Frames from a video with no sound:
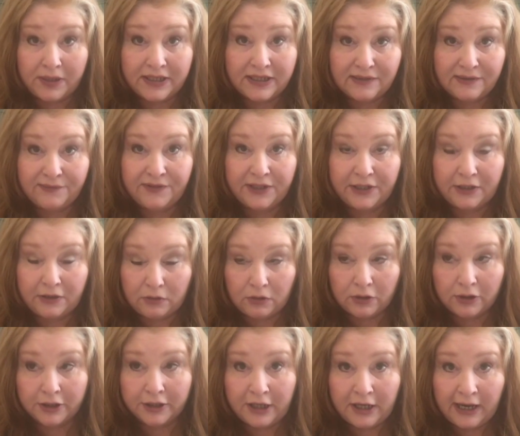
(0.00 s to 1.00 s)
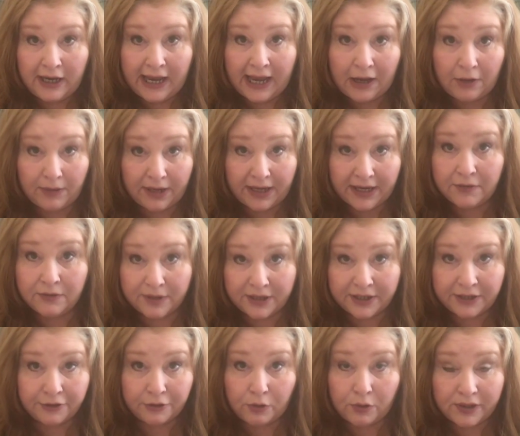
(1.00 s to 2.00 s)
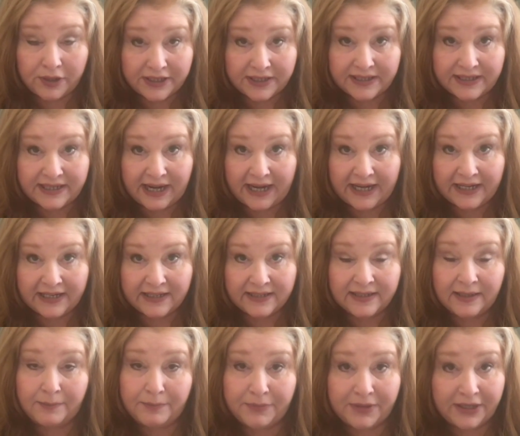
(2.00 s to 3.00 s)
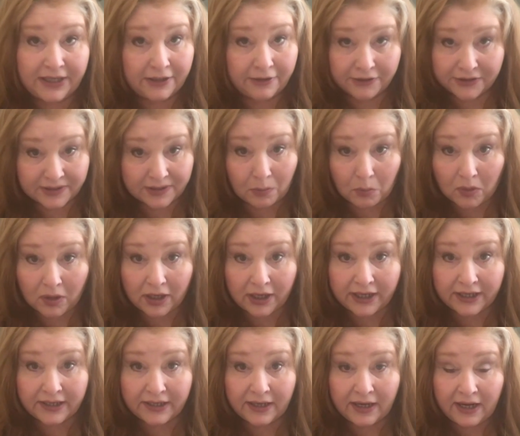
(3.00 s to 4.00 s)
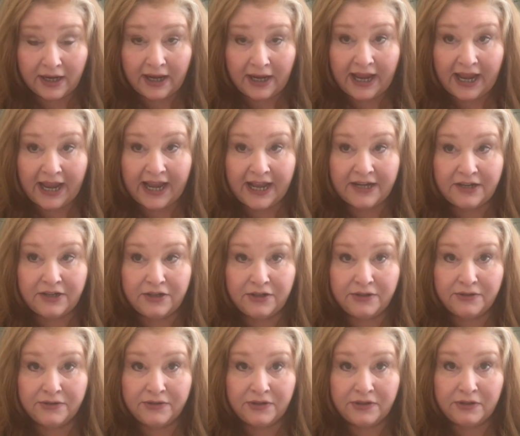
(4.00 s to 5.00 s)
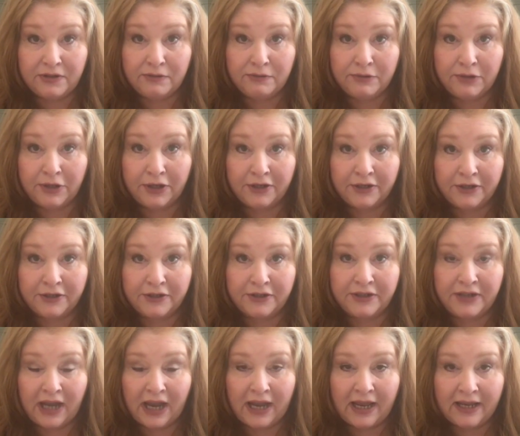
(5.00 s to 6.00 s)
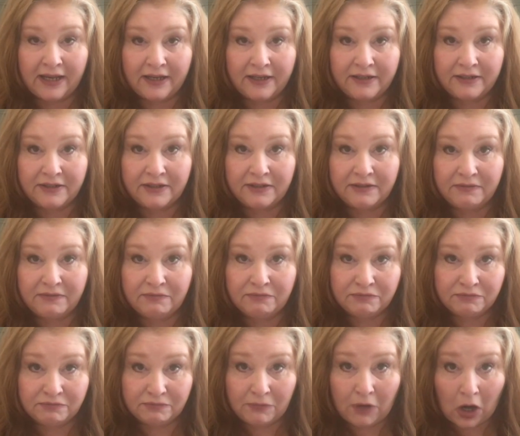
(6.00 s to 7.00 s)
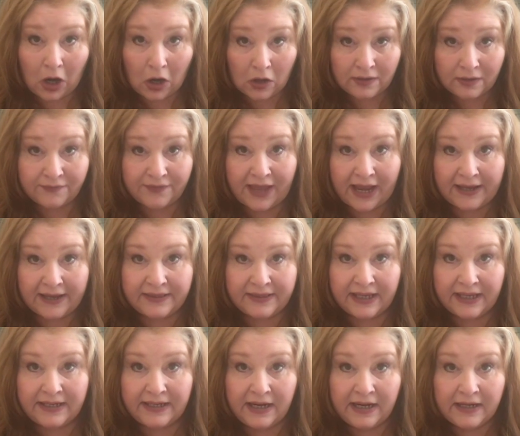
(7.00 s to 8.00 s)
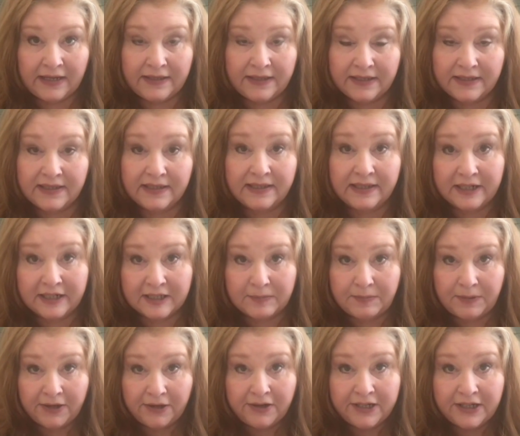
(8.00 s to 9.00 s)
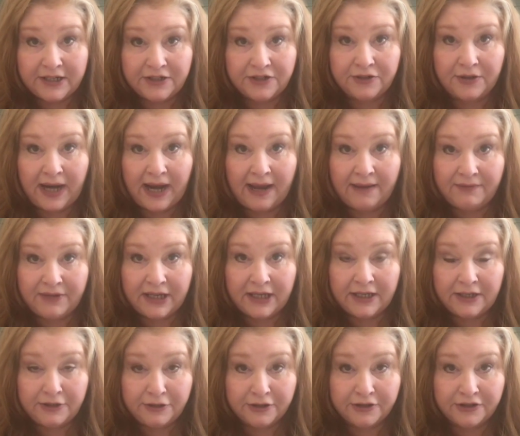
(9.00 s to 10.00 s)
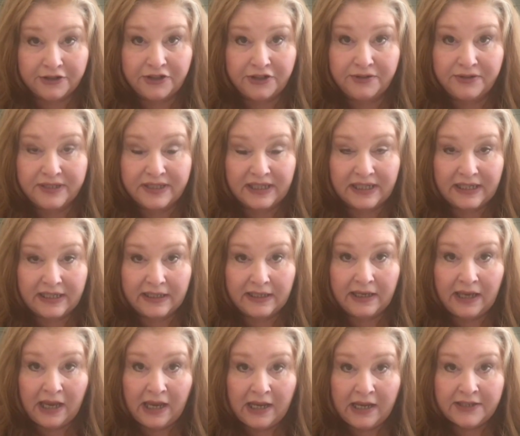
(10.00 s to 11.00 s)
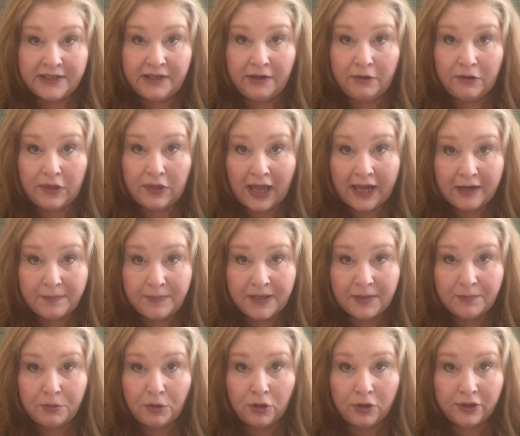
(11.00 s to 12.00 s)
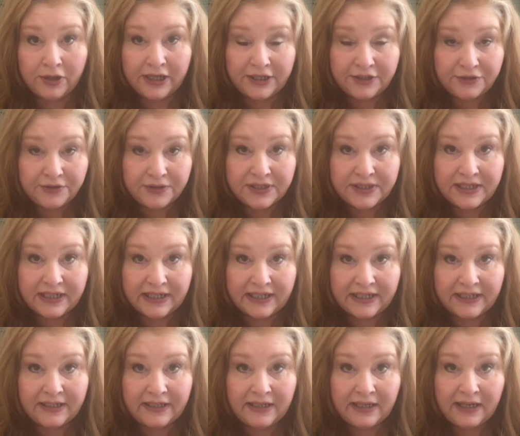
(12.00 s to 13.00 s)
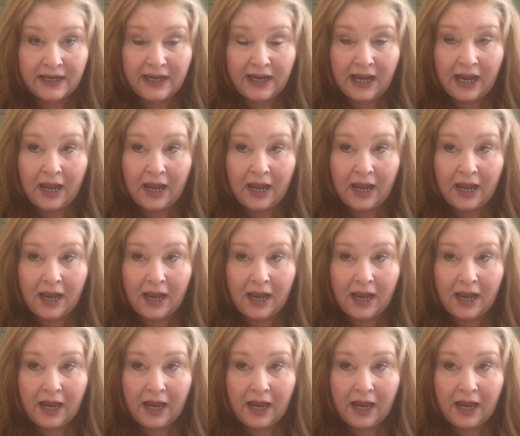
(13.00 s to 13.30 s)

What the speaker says: going to feel or how angry you're going to stay at something or someone. And you learn all of that this is an experience you're having and you're choosing. So a lot of people are interested,